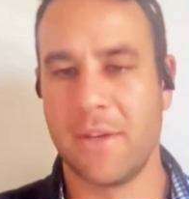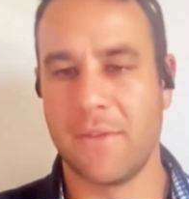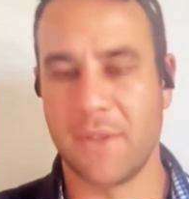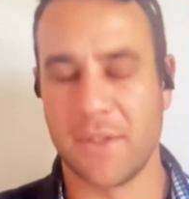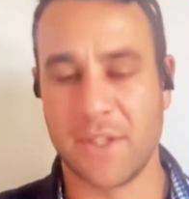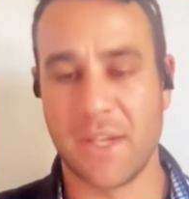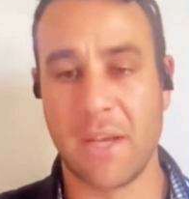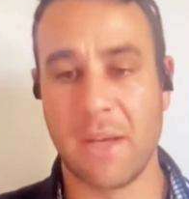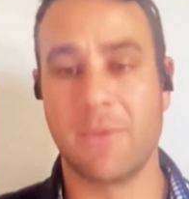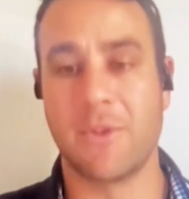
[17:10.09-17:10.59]
The
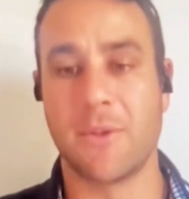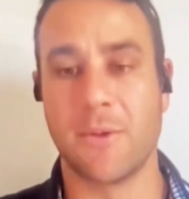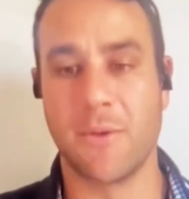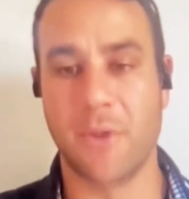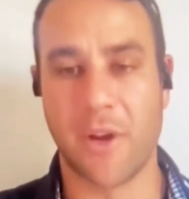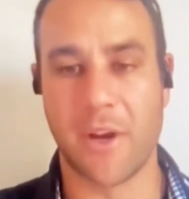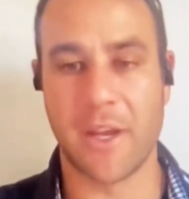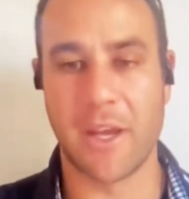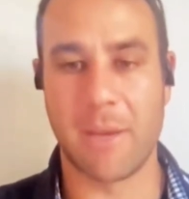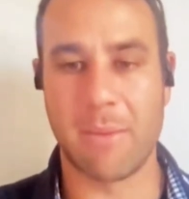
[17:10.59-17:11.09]
team's still
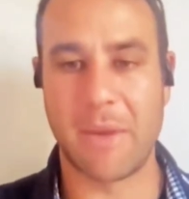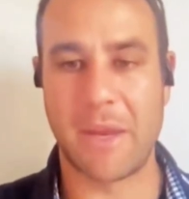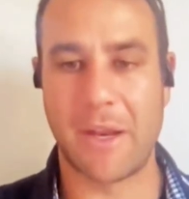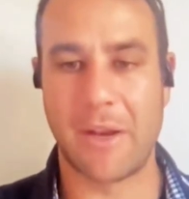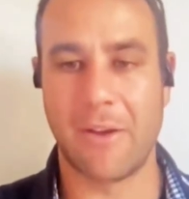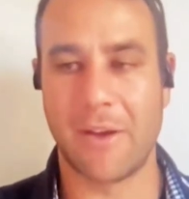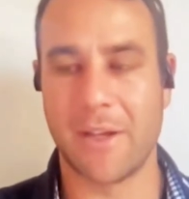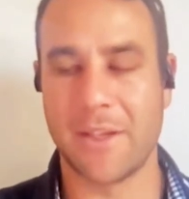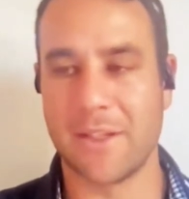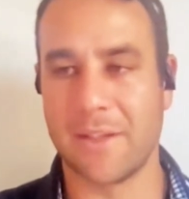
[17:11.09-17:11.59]
going to get
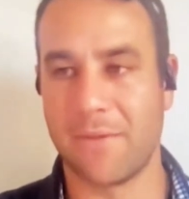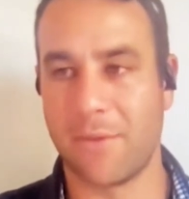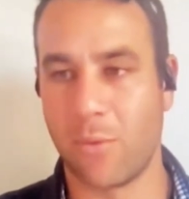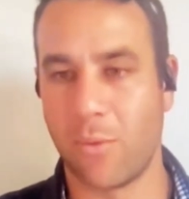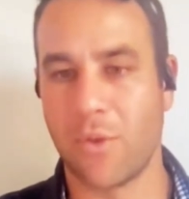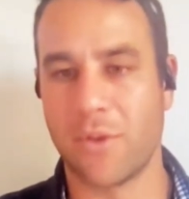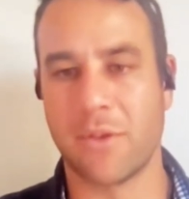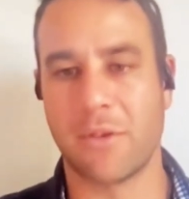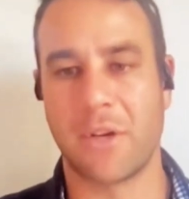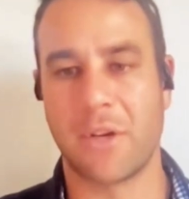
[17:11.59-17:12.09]
penalised. If
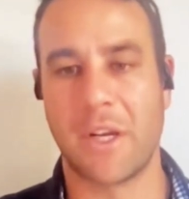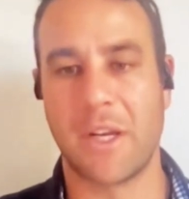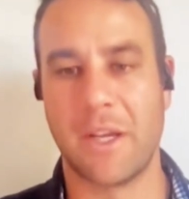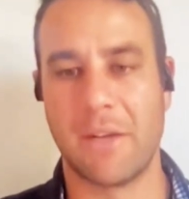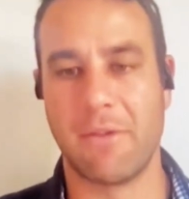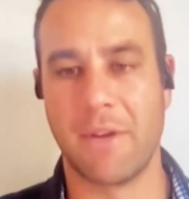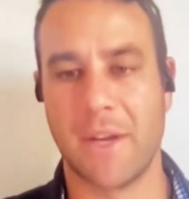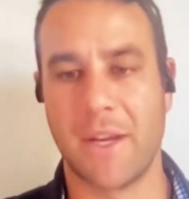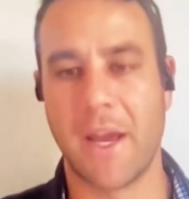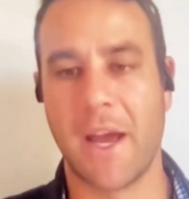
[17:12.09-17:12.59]
it was a
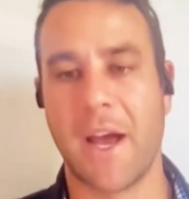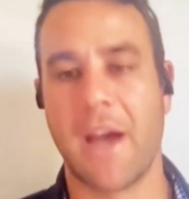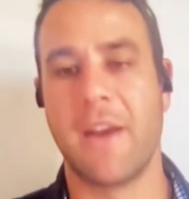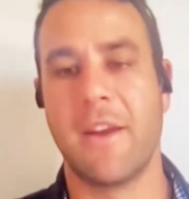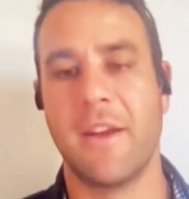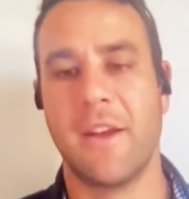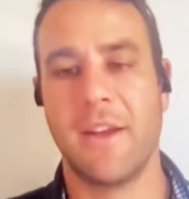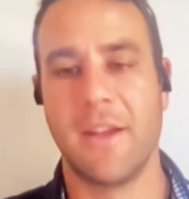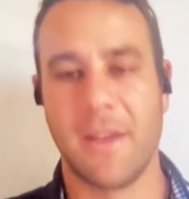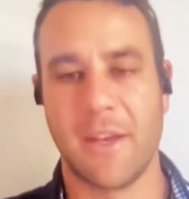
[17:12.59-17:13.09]
clear red
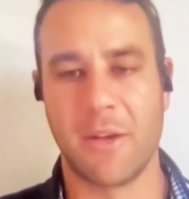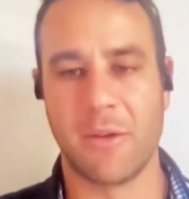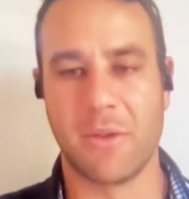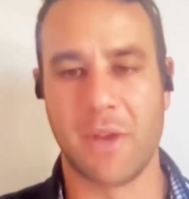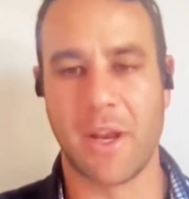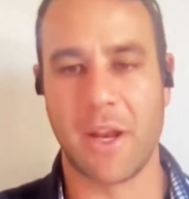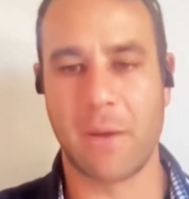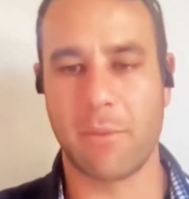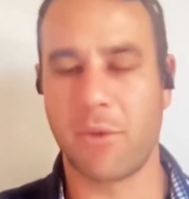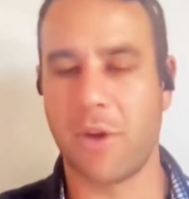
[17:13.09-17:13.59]
card, it'll
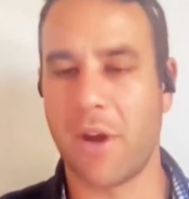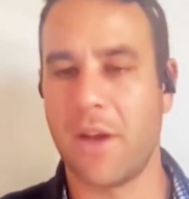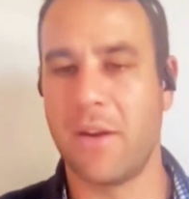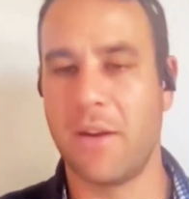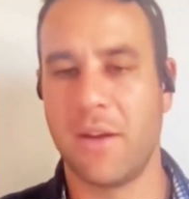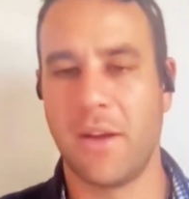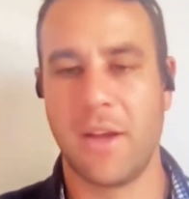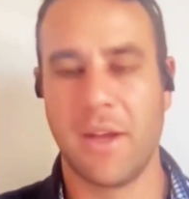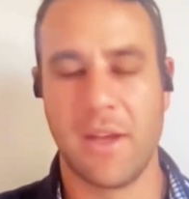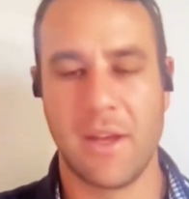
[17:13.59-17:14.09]
get
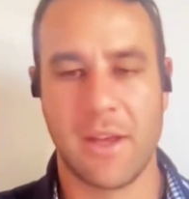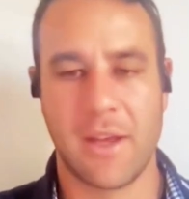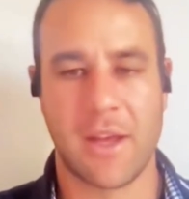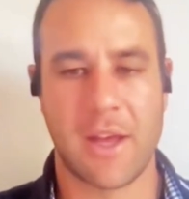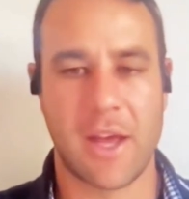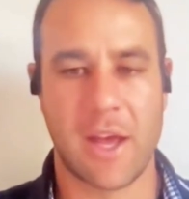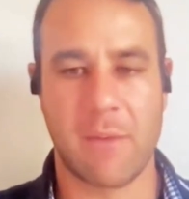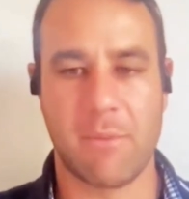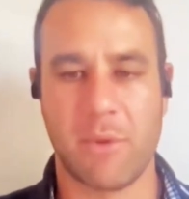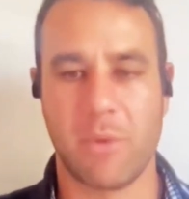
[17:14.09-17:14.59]
upgraded,
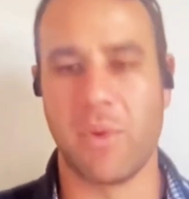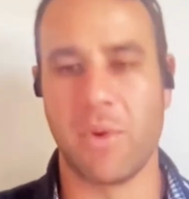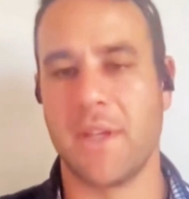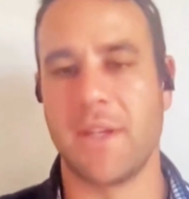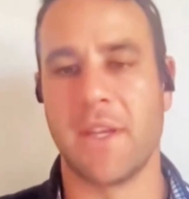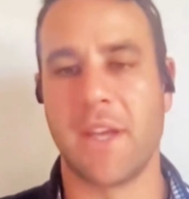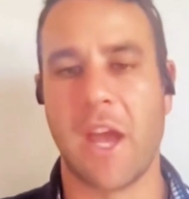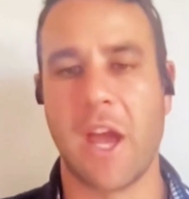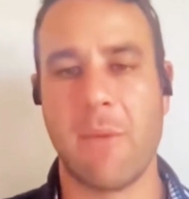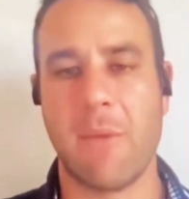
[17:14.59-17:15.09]
but we
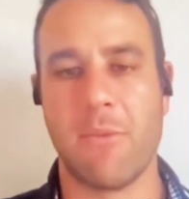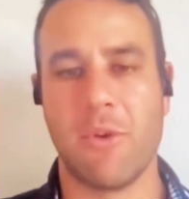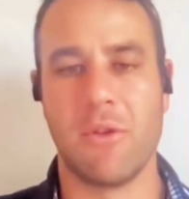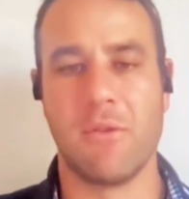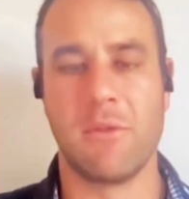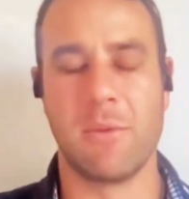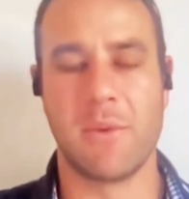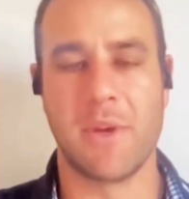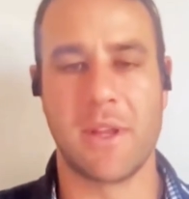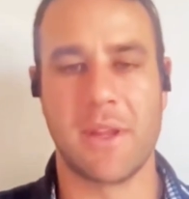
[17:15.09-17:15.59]
get the game
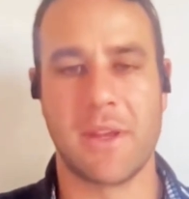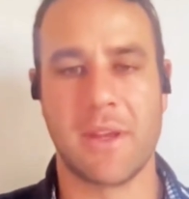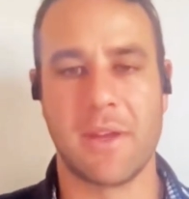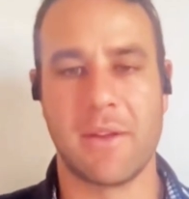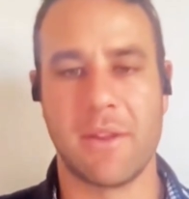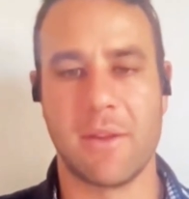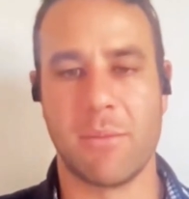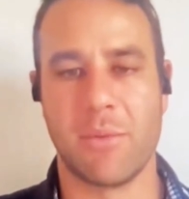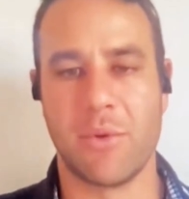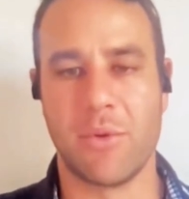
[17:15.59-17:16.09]
moving, get
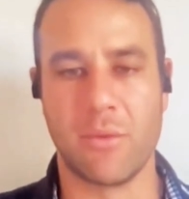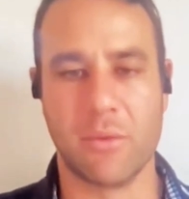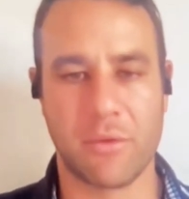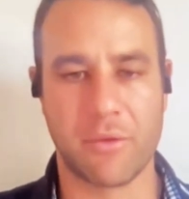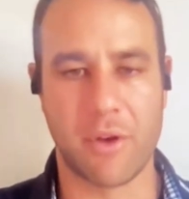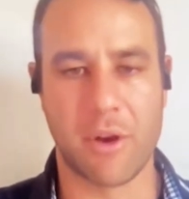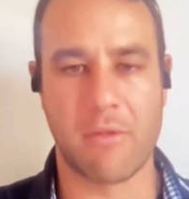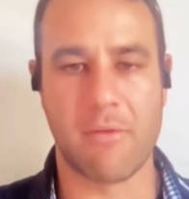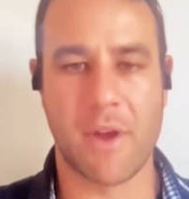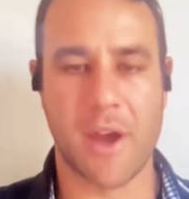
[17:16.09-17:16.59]
the ball
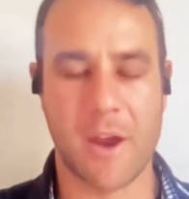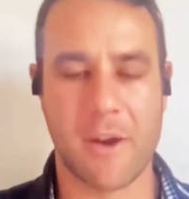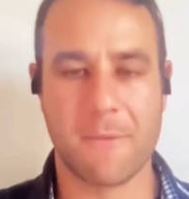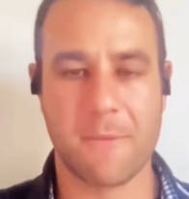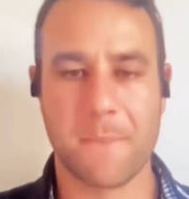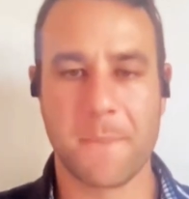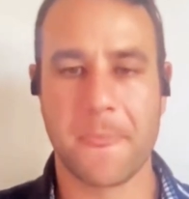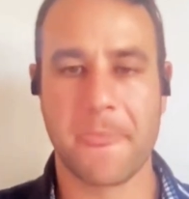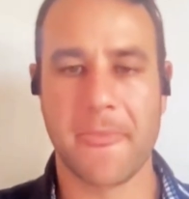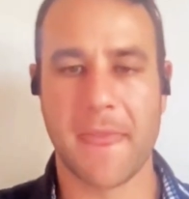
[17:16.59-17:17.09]
thrown
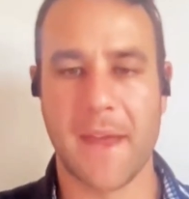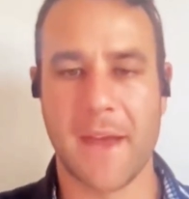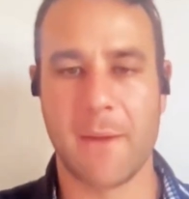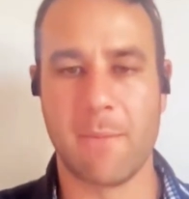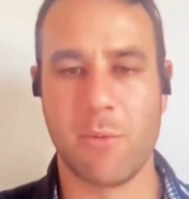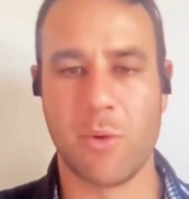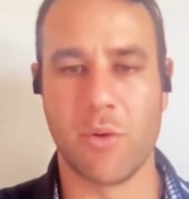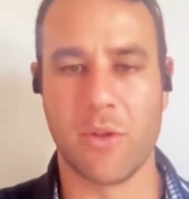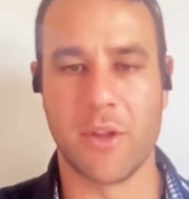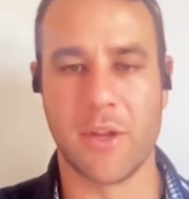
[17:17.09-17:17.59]
around
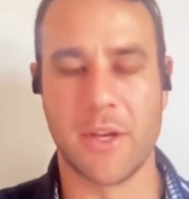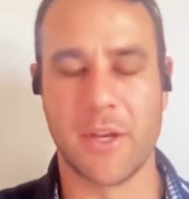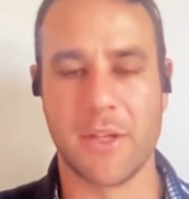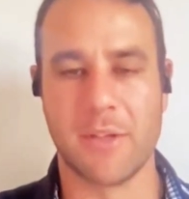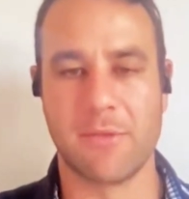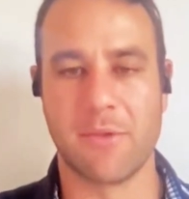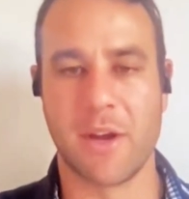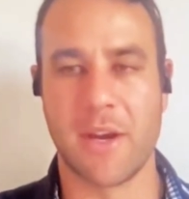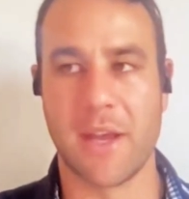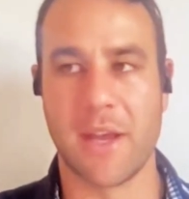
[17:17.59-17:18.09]
more than it
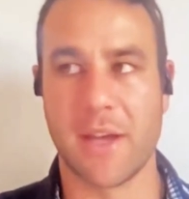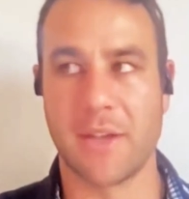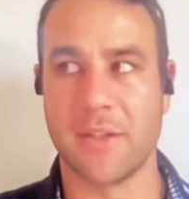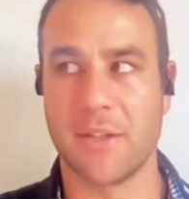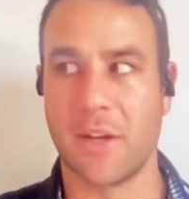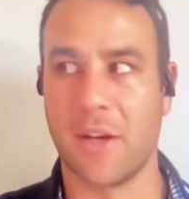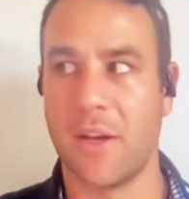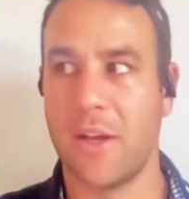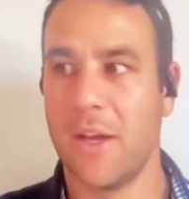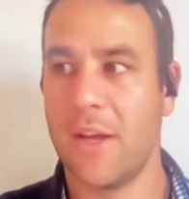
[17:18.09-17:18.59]
is right now.
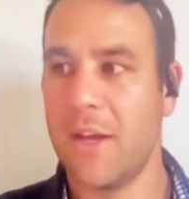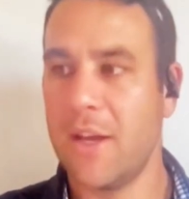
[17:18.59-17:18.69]
So